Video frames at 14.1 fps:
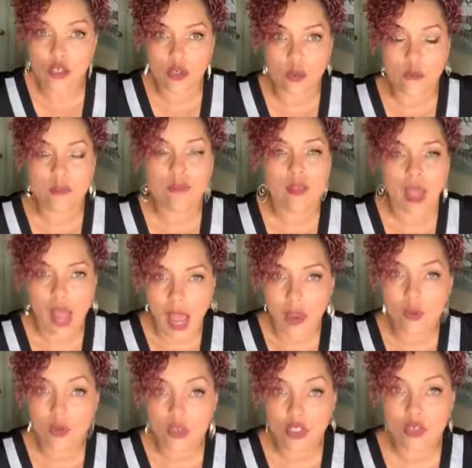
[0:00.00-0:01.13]
Zoom,
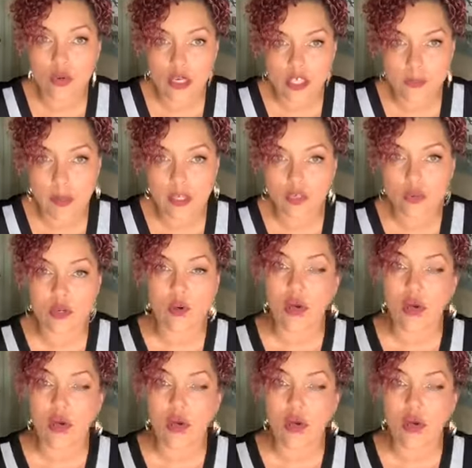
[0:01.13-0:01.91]
I will do a special